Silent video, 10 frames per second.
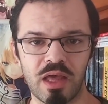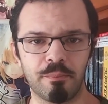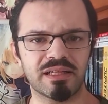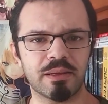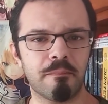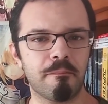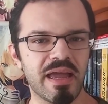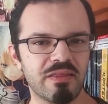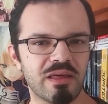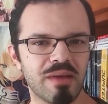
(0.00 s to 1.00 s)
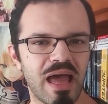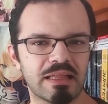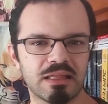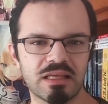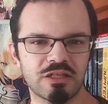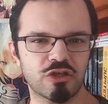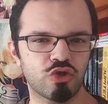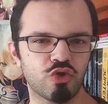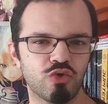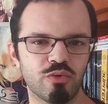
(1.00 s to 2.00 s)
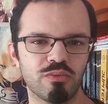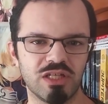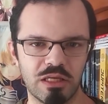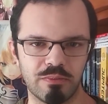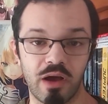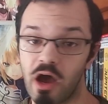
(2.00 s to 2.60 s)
But make them at least 2 rooms deep,